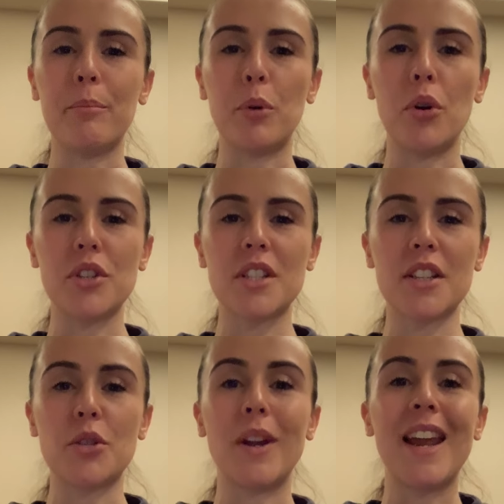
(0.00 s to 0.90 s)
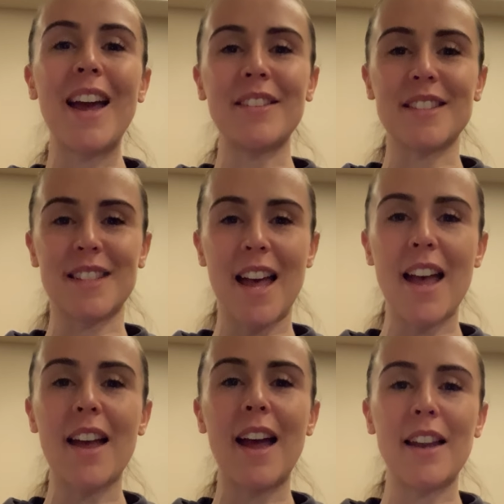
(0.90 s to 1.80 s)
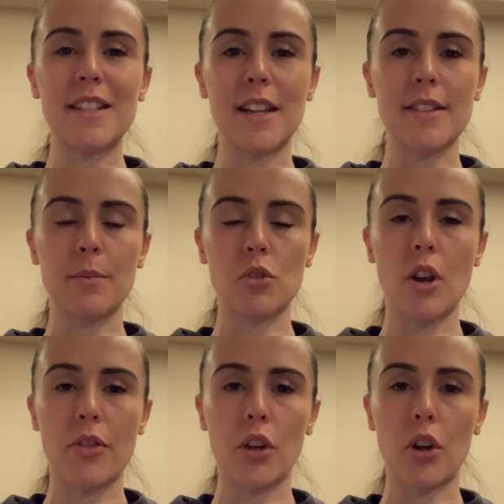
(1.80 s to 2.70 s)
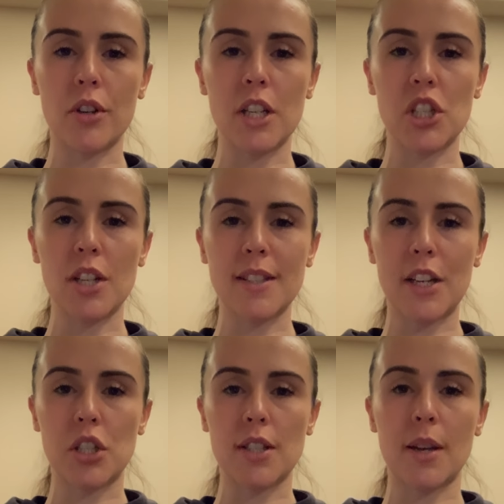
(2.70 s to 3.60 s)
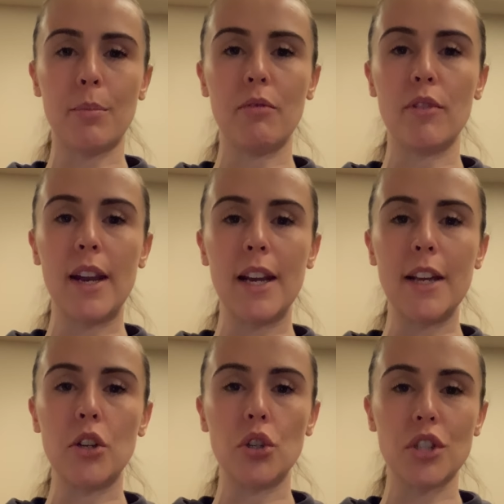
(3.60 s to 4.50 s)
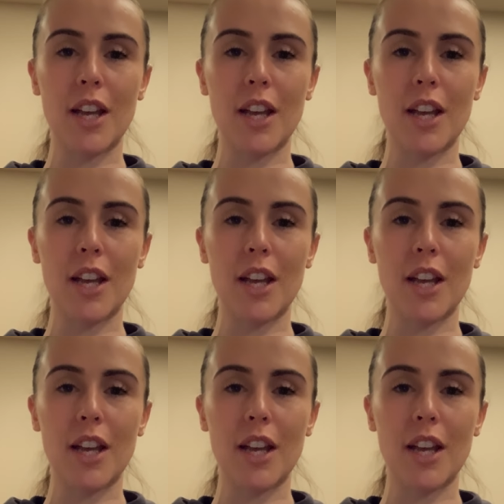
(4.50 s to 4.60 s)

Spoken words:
but to enhance that, adding in some strength and conditioning sessions can be really good